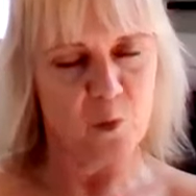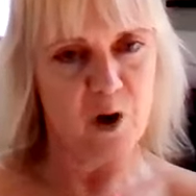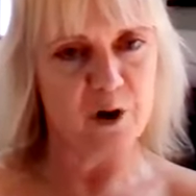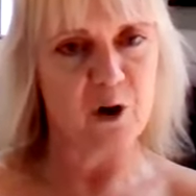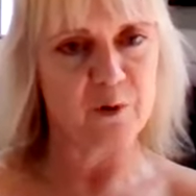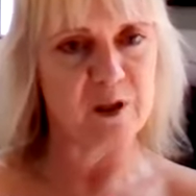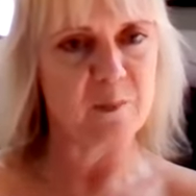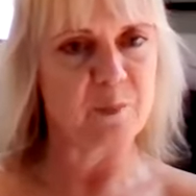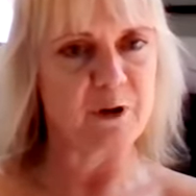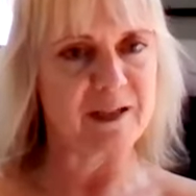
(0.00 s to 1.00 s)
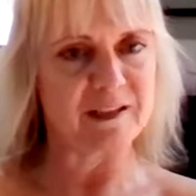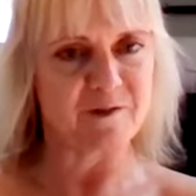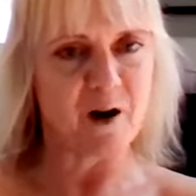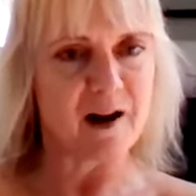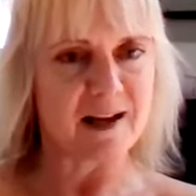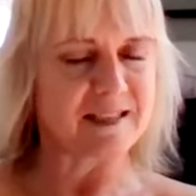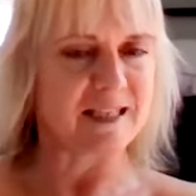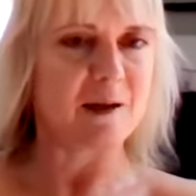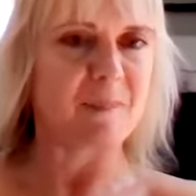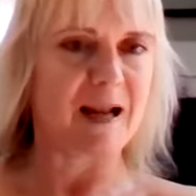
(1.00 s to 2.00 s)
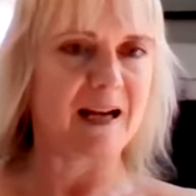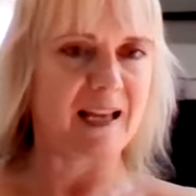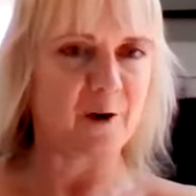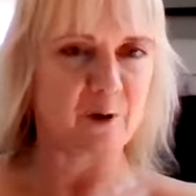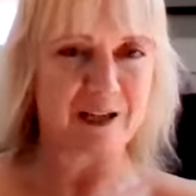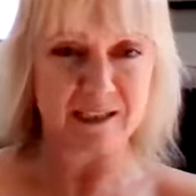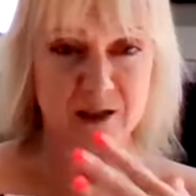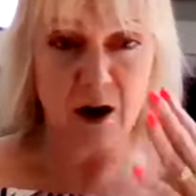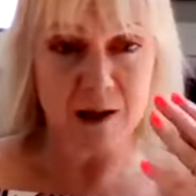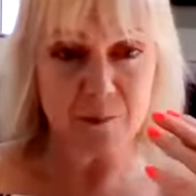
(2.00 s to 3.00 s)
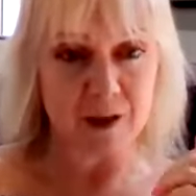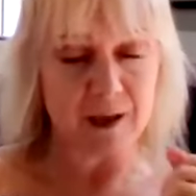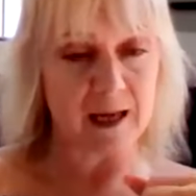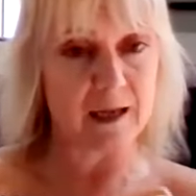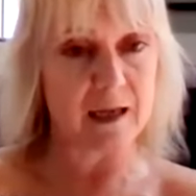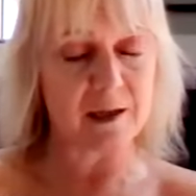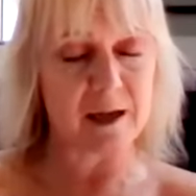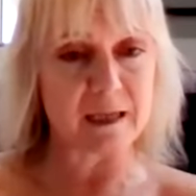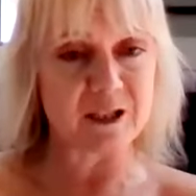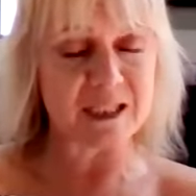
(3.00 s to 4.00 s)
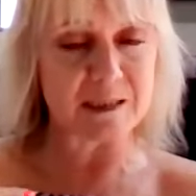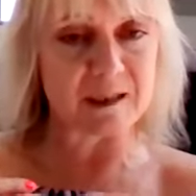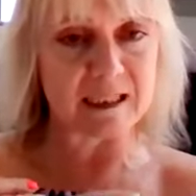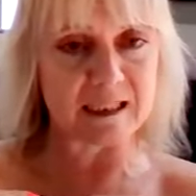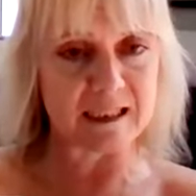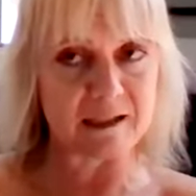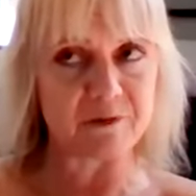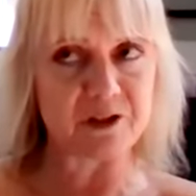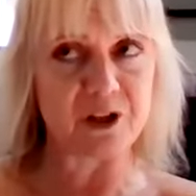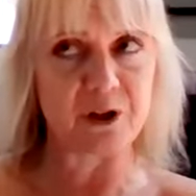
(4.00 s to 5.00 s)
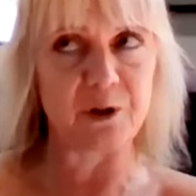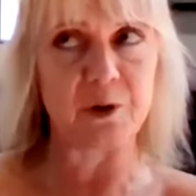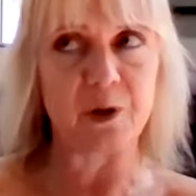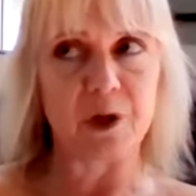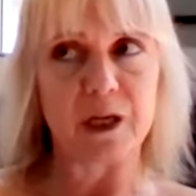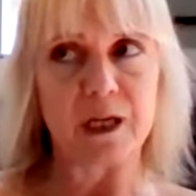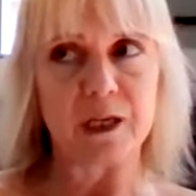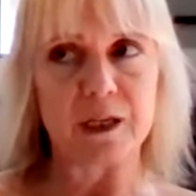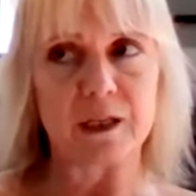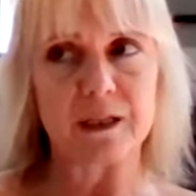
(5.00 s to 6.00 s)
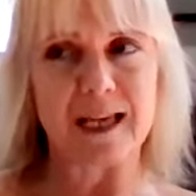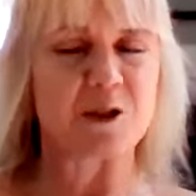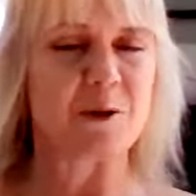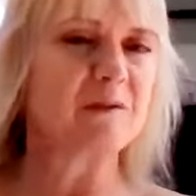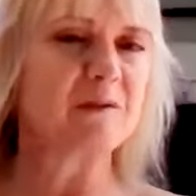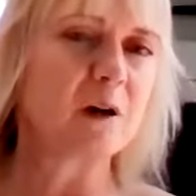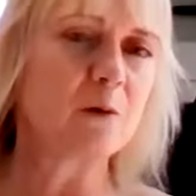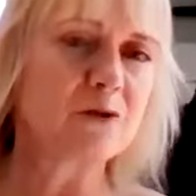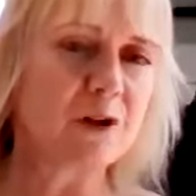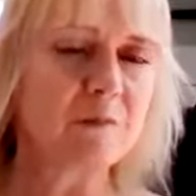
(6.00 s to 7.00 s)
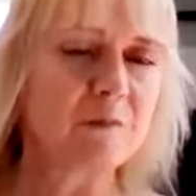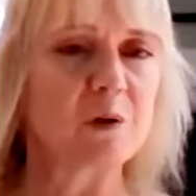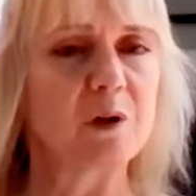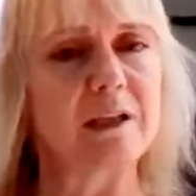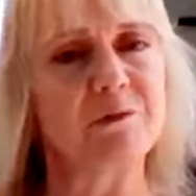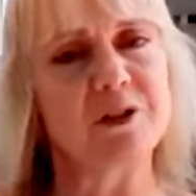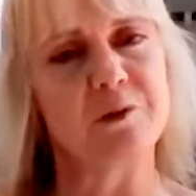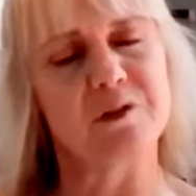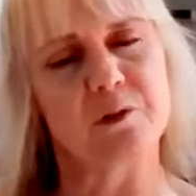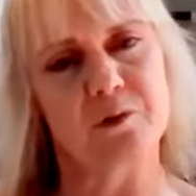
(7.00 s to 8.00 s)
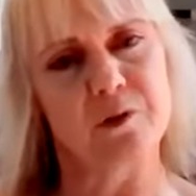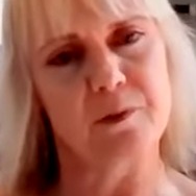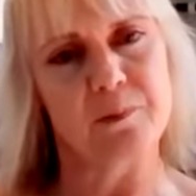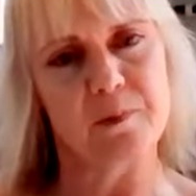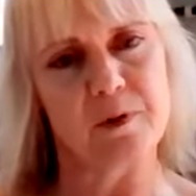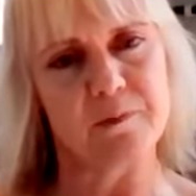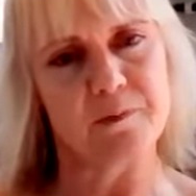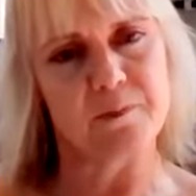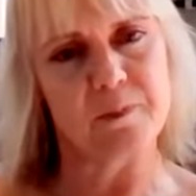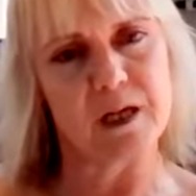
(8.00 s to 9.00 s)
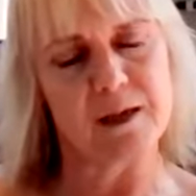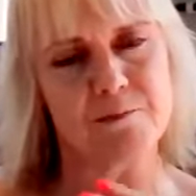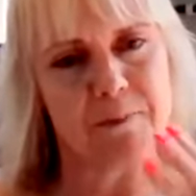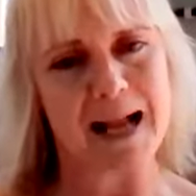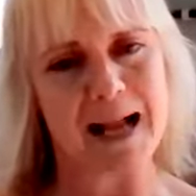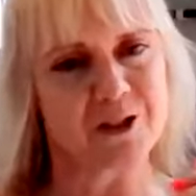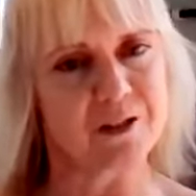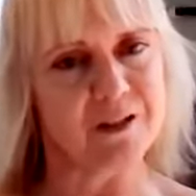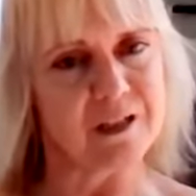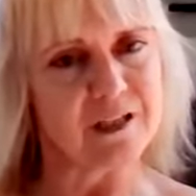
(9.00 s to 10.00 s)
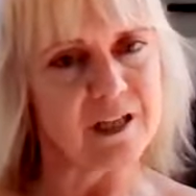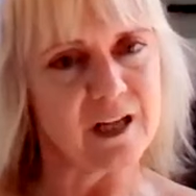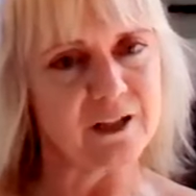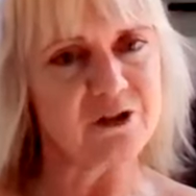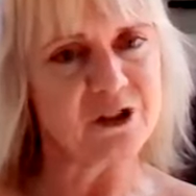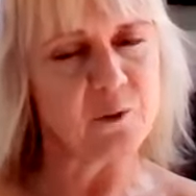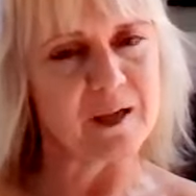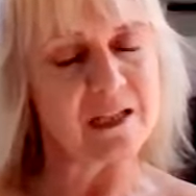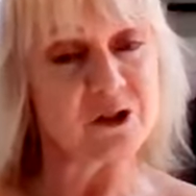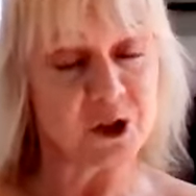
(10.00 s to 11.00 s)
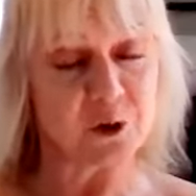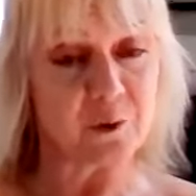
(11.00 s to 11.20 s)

work on that brings fire to your belly or excitement, and it just gets you out of the doldrums, or gives you sort of a passion, and you do it,